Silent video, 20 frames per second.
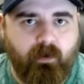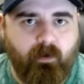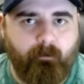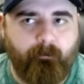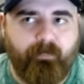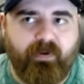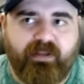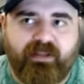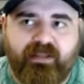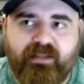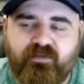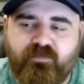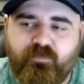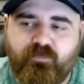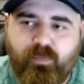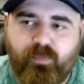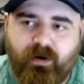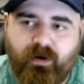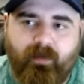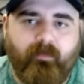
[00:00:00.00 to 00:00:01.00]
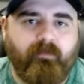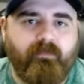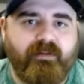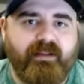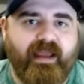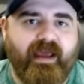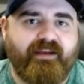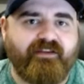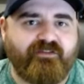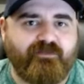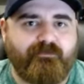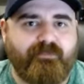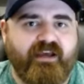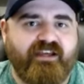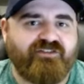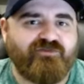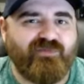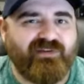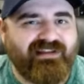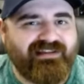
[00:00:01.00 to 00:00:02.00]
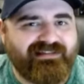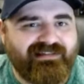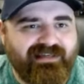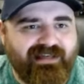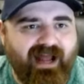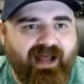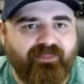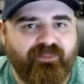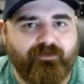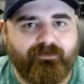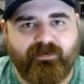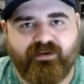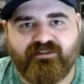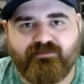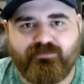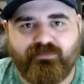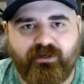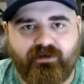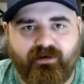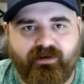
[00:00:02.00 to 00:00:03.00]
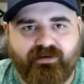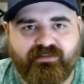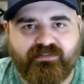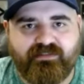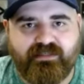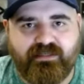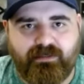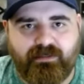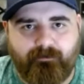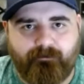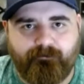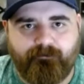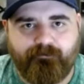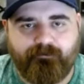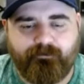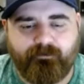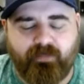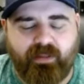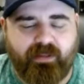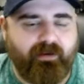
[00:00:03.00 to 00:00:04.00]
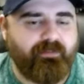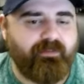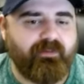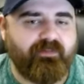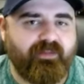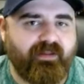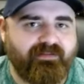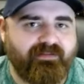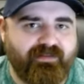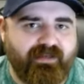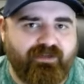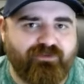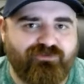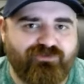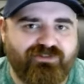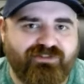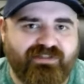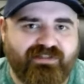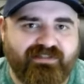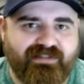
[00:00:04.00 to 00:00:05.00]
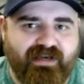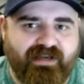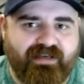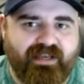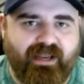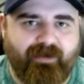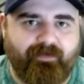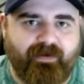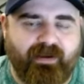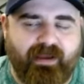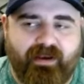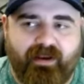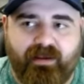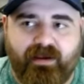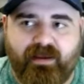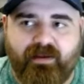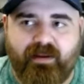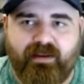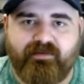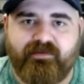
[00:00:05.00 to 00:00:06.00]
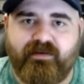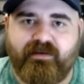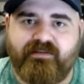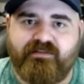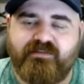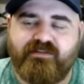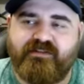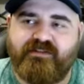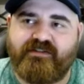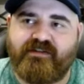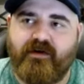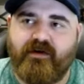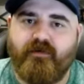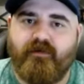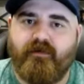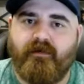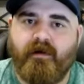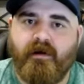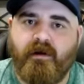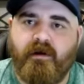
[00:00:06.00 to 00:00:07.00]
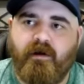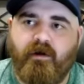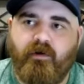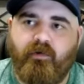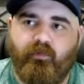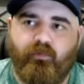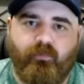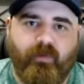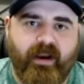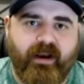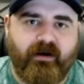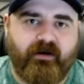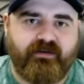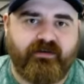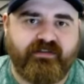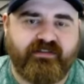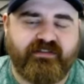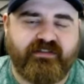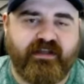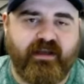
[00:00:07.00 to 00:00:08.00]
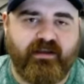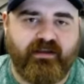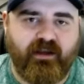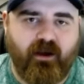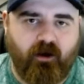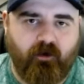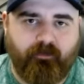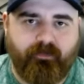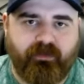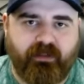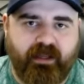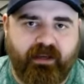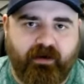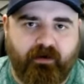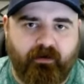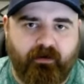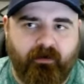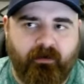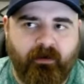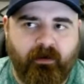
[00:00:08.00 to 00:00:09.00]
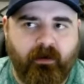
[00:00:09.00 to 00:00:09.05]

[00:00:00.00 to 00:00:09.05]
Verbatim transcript: But he's probably at his best when he's not the best player on his team. And I think that's an interesting dynamic. And, and, and it's so rare to see a young player